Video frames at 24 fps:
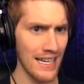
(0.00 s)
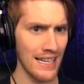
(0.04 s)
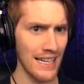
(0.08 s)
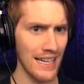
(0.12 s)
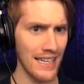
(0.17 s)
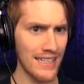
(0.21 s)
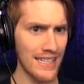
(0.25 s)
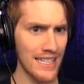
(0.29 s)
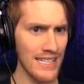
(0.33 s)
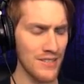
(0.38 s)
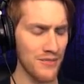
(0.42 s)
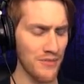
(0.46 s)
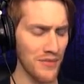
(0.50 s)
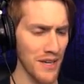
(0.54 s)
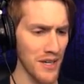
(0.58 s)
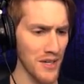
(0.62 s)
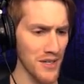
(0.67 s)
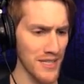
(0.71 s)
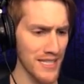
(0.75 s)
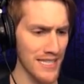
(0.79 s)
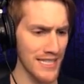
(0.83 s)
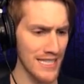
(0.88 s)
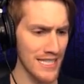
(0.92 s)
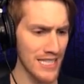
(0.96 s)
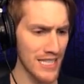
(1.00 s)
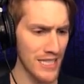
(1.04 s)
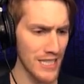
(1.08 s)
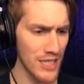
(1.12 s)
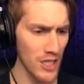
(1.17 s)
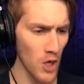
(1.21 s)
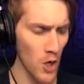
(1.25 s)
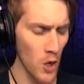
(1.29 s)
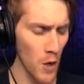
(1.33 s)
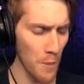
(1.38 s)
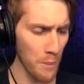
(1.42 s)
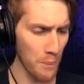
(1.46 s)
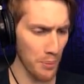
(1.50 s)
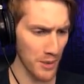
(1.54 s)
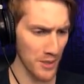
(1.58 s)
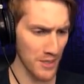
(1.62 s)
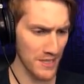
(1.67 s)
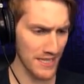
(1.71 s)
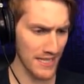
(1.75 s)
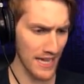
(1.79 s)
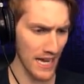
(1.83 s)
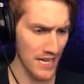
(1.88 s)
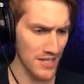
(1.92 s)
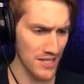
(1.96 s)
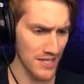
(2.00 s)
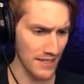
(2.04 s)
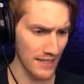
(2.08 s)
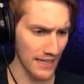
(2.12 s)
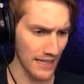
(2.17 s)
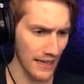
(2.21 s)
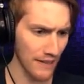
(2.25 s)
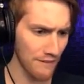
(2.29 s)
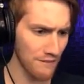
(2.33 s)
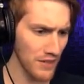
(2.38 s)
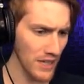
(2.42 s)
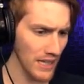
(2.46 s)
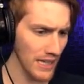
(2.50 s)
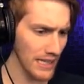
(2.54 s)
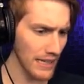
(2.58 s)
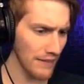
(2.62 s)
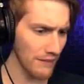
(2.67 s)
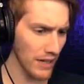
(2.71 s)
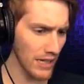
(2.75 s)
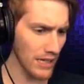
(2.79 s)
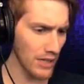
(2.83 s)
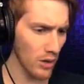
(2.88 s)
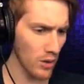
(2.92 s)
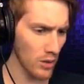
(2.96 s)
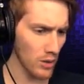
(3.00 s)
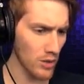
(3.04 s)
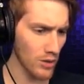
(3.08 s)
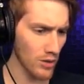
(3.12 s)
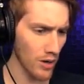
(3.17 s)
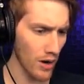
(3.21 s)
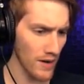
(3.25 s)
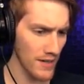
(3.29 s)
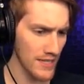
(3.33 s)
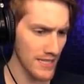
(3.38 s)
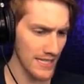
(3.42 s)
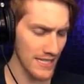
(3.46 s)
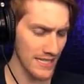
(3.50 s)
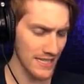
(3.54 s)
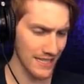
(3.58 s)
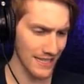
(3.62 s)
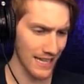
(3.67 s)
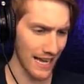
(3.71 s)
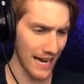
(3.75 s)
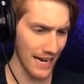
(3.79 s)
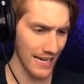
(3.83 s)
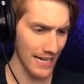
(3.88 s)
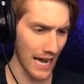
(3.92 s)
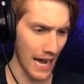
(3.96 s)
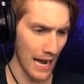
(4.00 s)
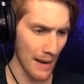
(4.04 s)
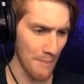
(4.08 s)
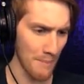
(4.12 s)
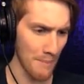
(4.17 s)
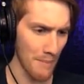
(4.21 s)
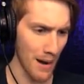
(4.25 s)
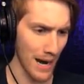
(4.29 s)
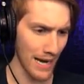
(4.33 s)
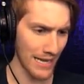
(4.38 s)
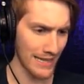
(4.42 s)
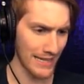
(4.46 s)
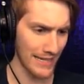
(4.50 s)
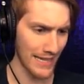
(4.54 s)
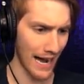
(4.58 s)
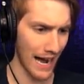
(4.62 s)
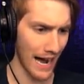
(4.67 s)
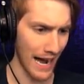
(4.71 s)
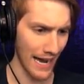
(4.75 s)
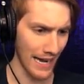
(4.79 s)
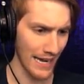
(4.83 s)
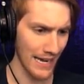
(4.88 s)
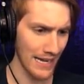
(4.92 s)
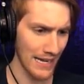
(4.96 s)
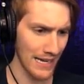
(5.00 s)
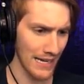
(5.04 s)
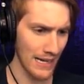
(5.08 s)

Like, this feels super sketchy. Like, I feel like if I go across this line, I might die.